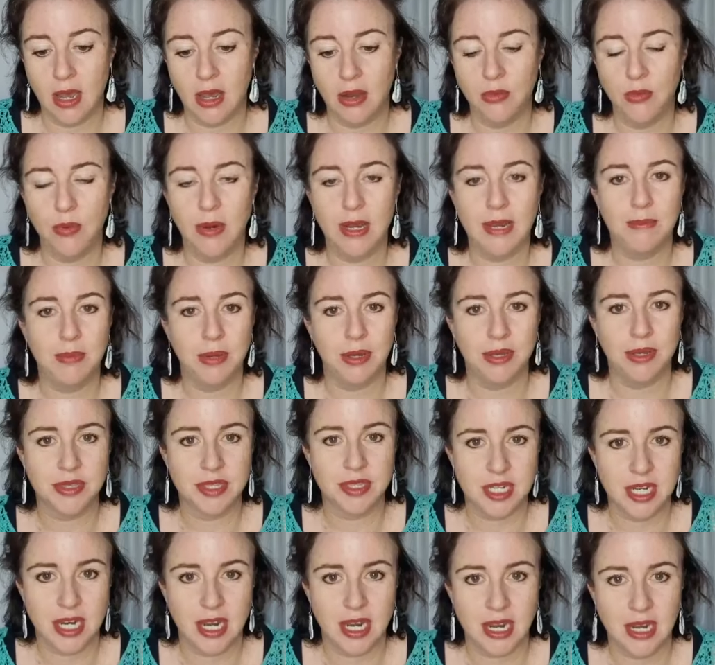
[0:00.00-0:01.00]
rebirth
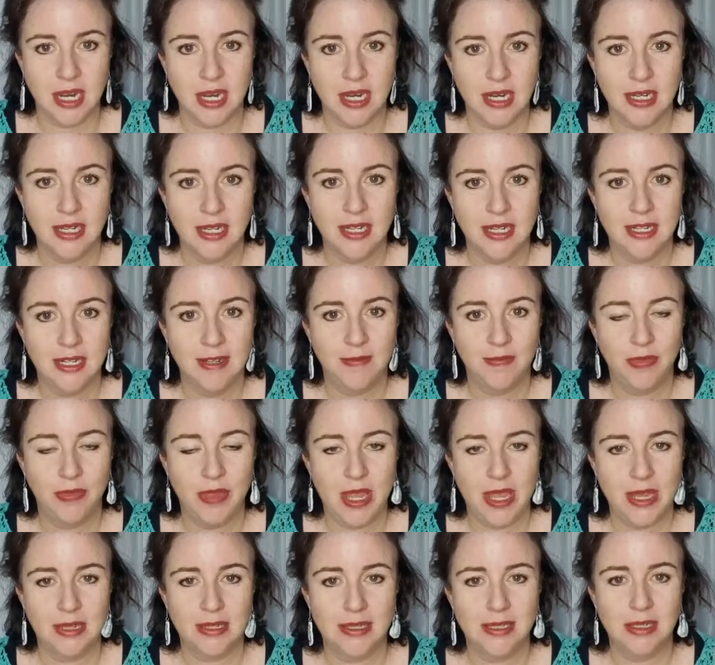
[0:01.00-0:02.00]
day
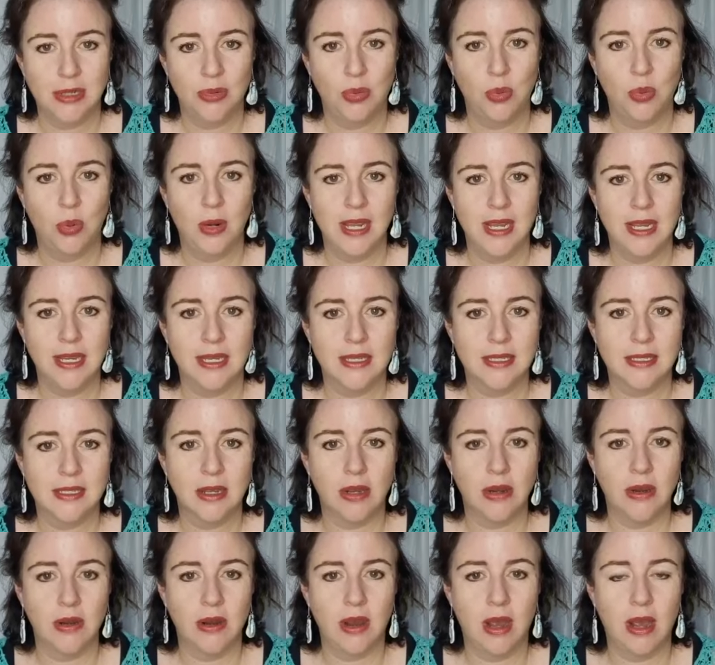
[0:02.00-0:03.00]
next week.
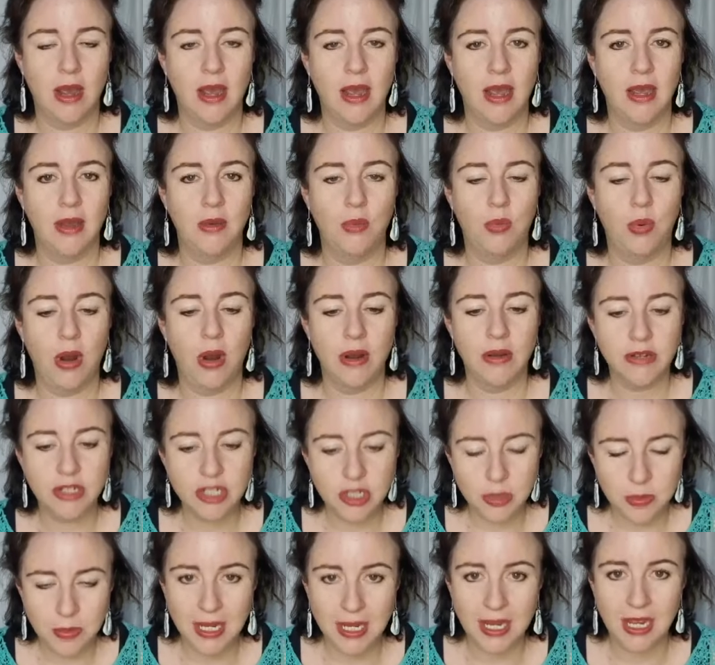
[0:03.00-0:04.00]
So I
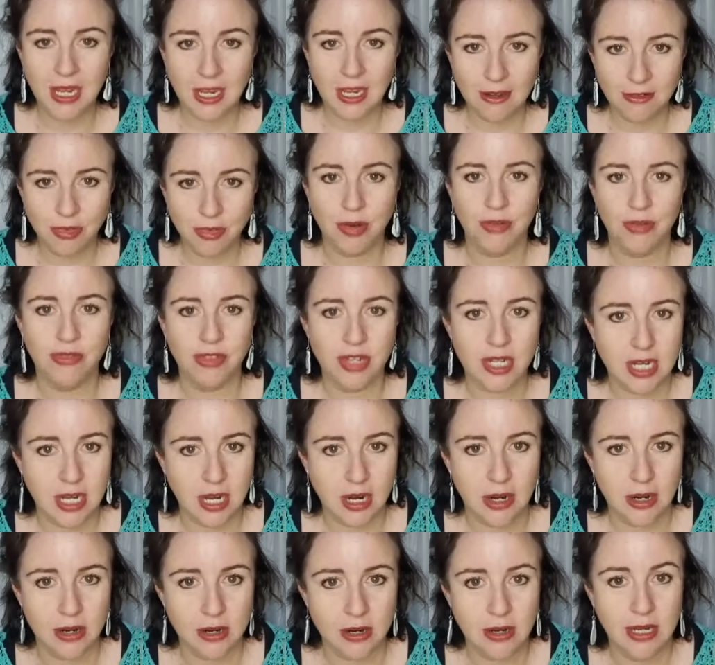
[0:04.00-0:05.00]
won't be here for a
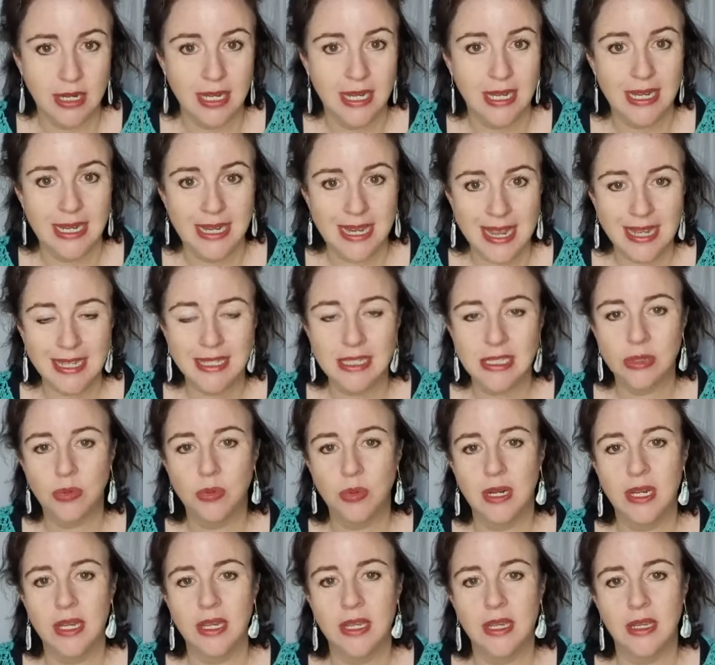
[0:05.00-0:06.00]
video next
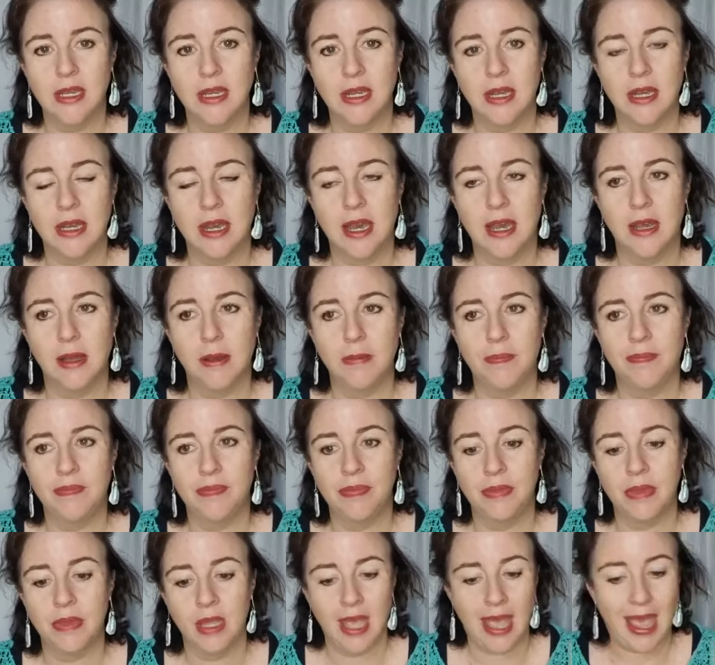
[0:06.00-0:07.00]
week
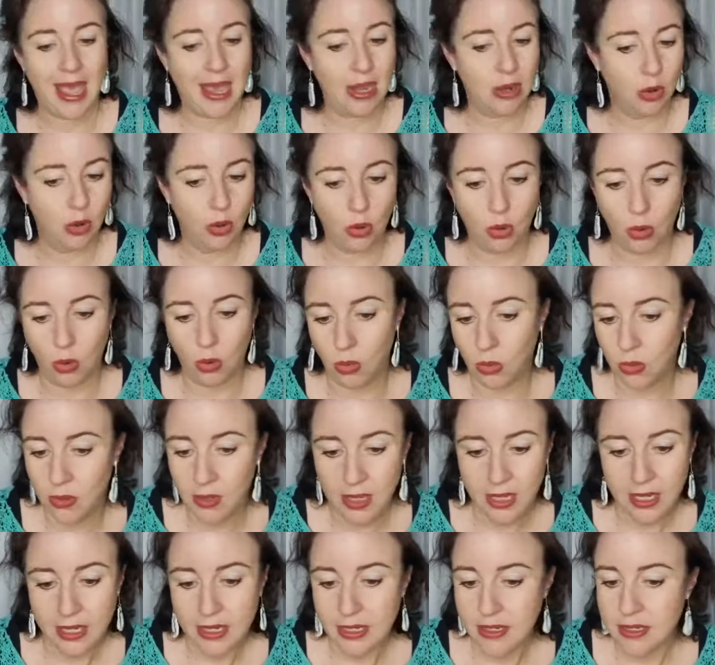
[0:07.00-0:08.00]
at all.
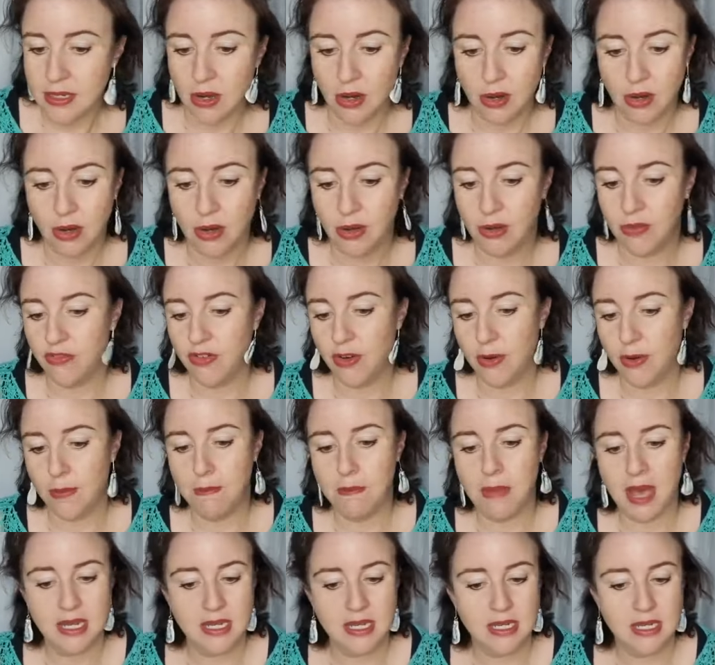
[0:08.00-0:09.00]
So from
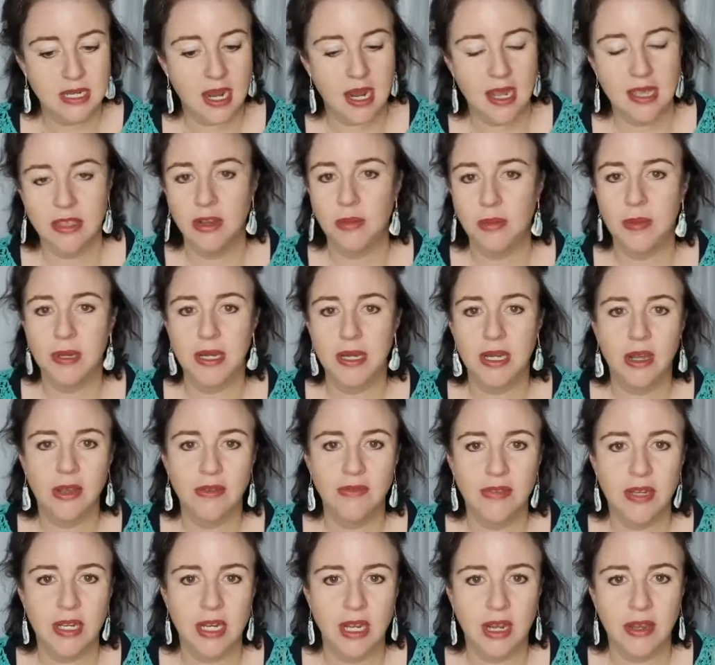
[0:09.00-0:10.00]
Monday, there'll be no
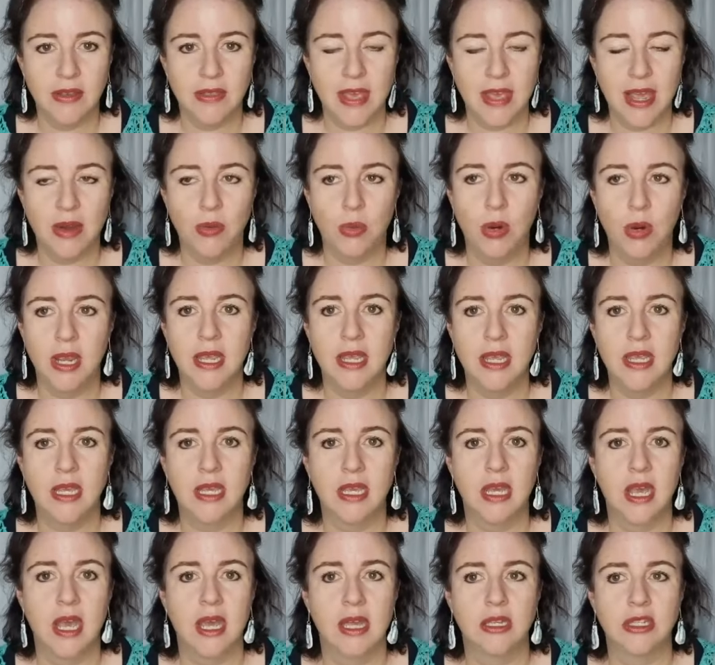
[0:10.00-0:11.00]
video that
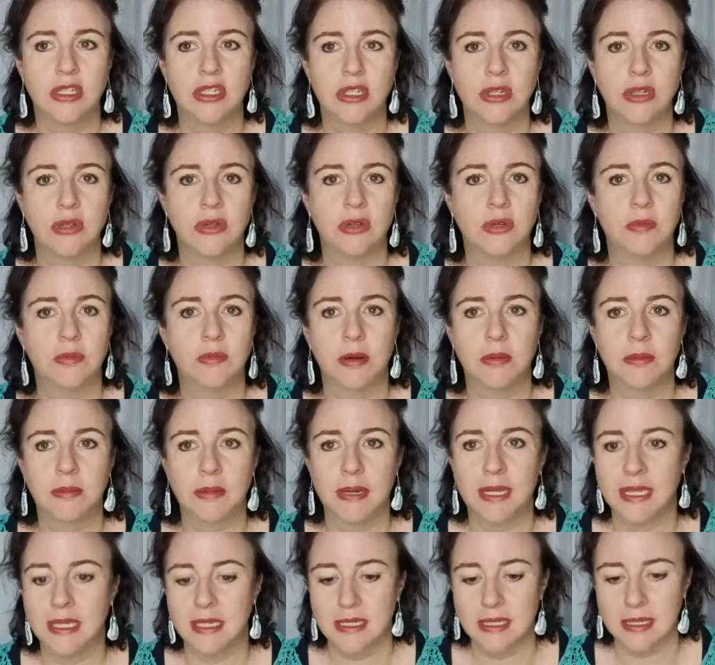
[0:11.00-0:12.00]
week until
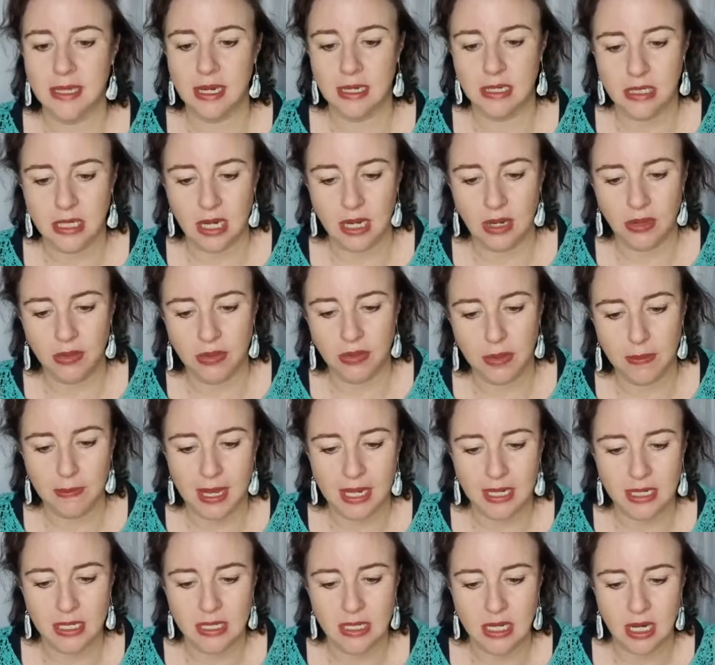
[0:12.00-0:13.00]
probably the Sunday or the
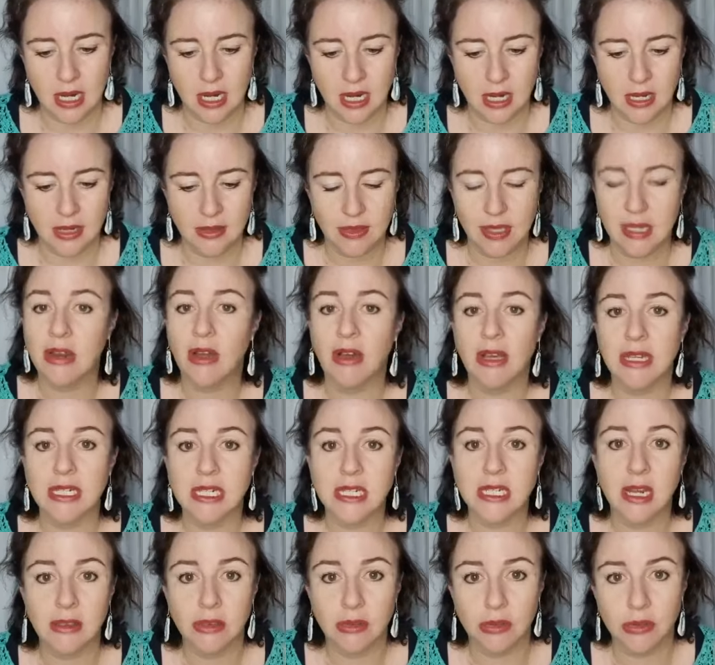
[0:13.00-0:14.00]
Monday, the
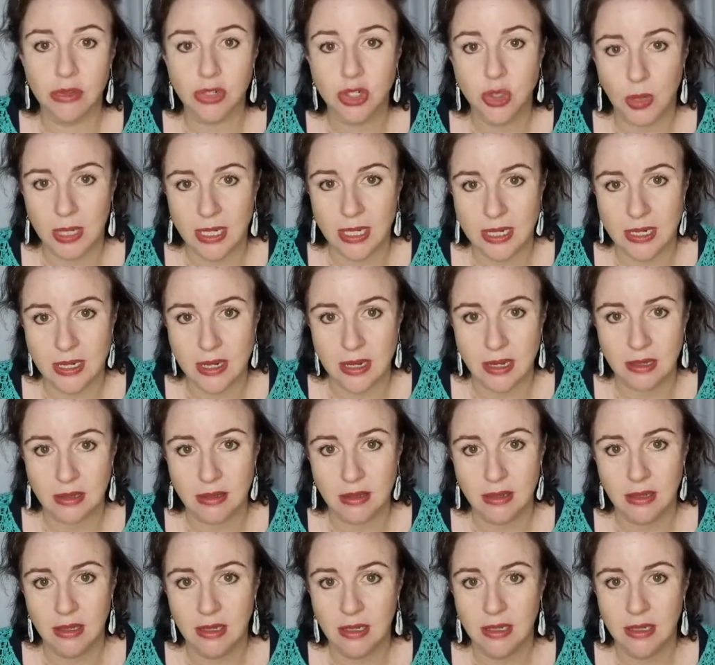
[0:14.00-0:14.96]
19th or the 20th